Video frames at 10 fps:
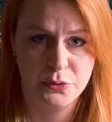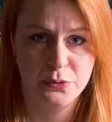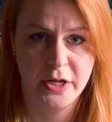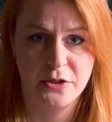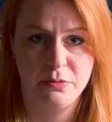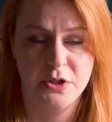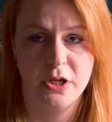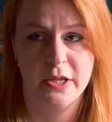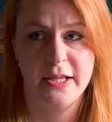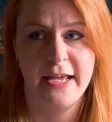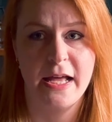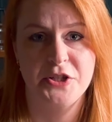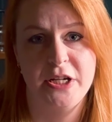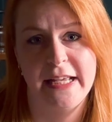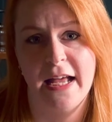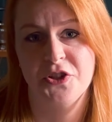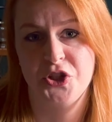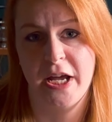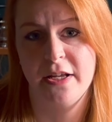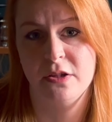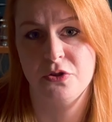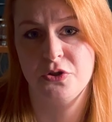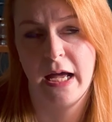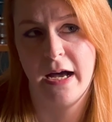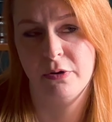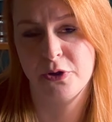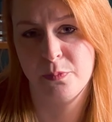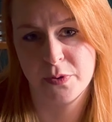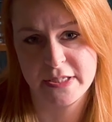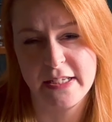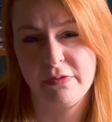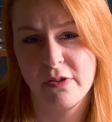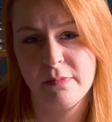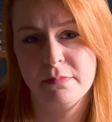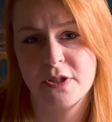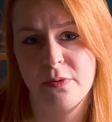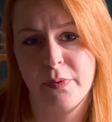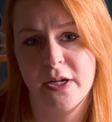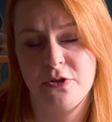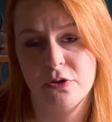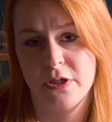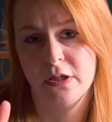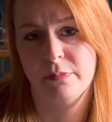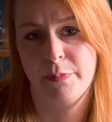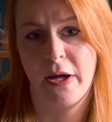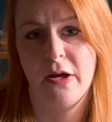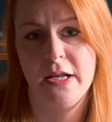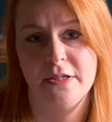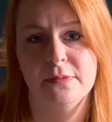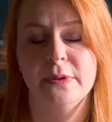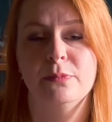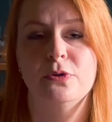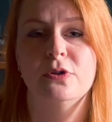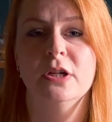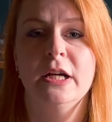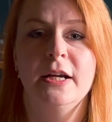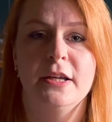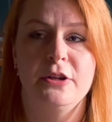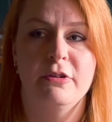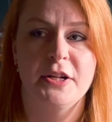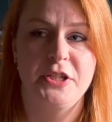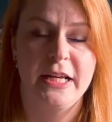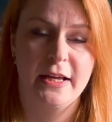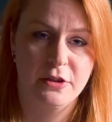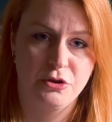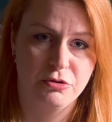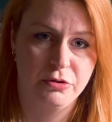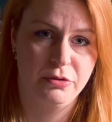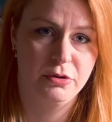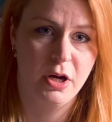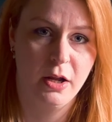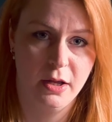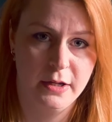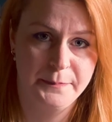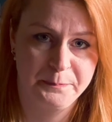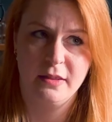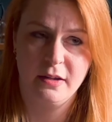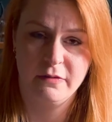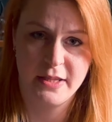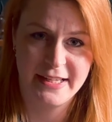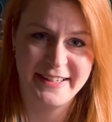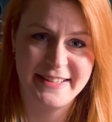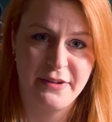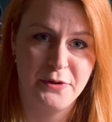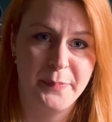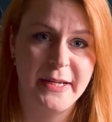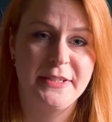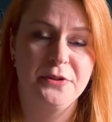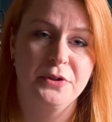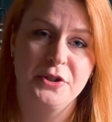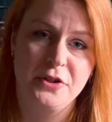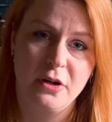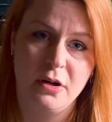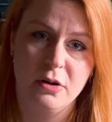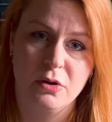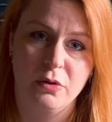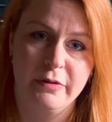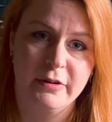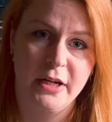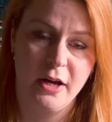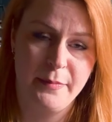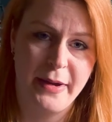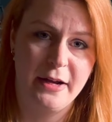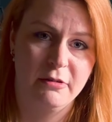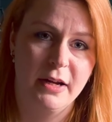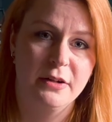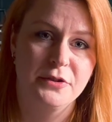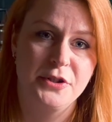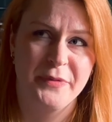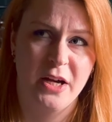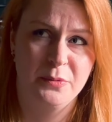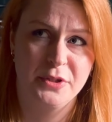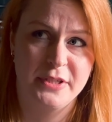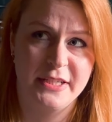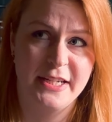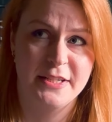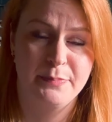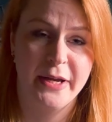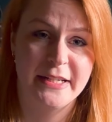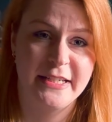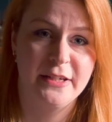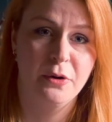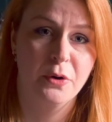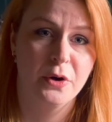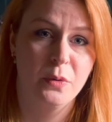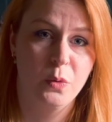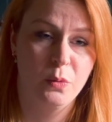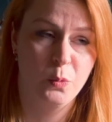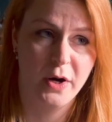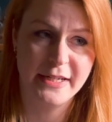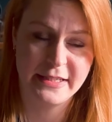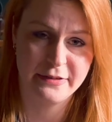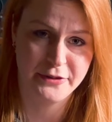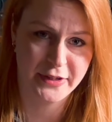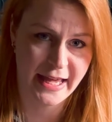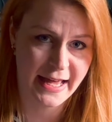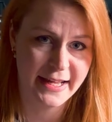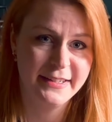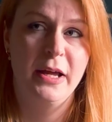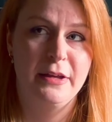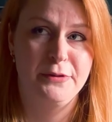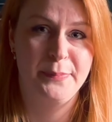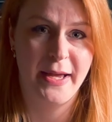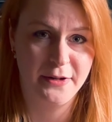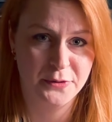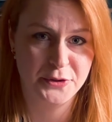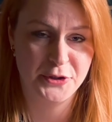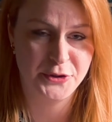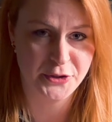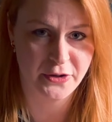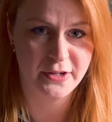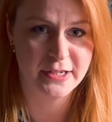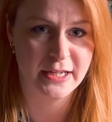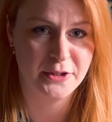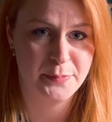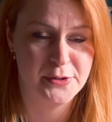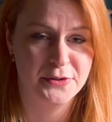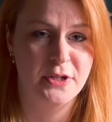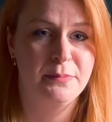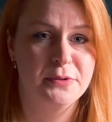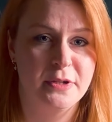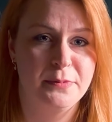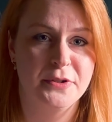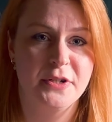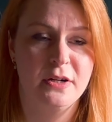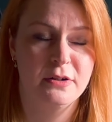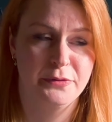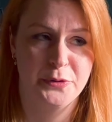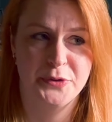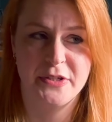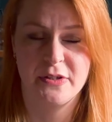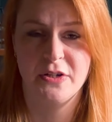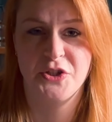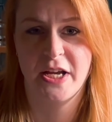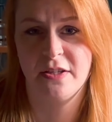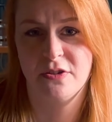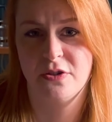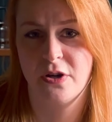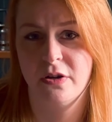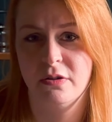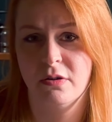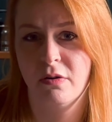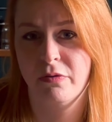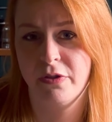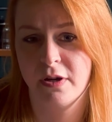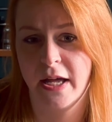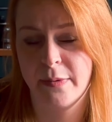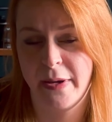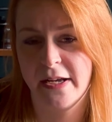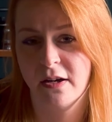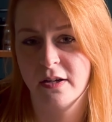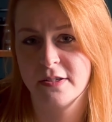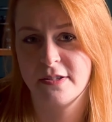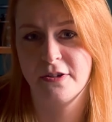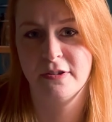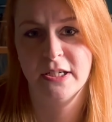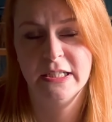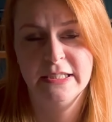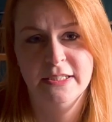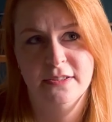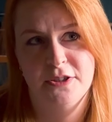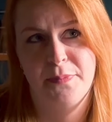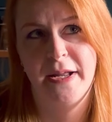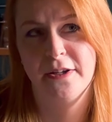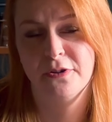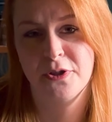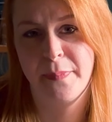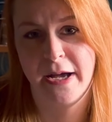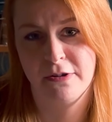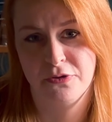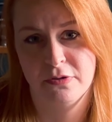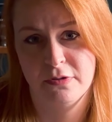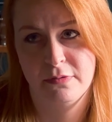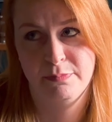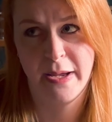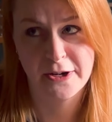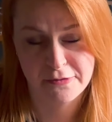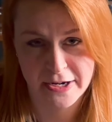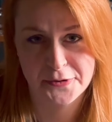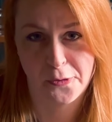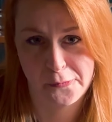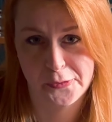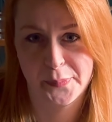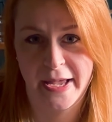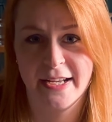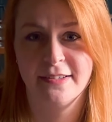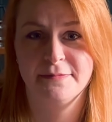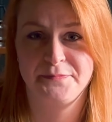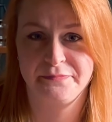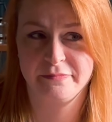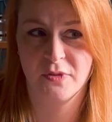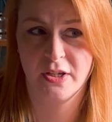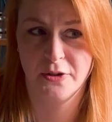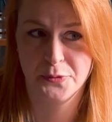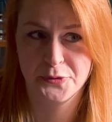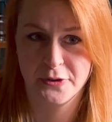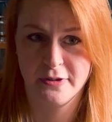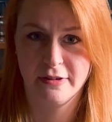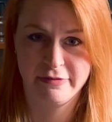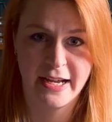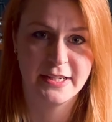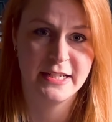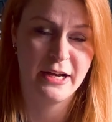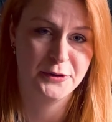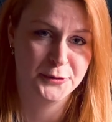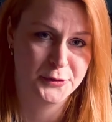all next to each other, they actually can change how you perceive them. So by dotting them about a little bit more, you're actually getting the true color. The other thing is, if you're painting on a dark or very light background, I would suggest painting on white if you can. If you paint onto dark and you put your samples up on dark, of course, it's going to change the tone of the paint color. So depending on your back, background of your paint, can also affect how your